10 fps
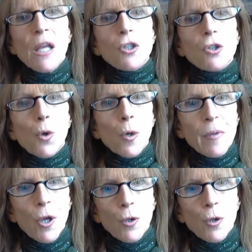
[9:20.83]

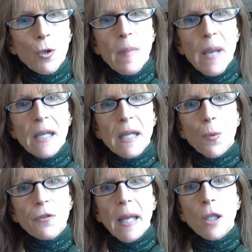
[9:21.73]
Scorpio, you've made it
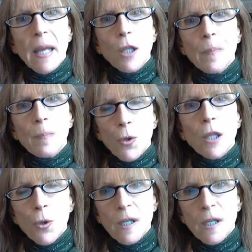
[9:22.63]
through a long period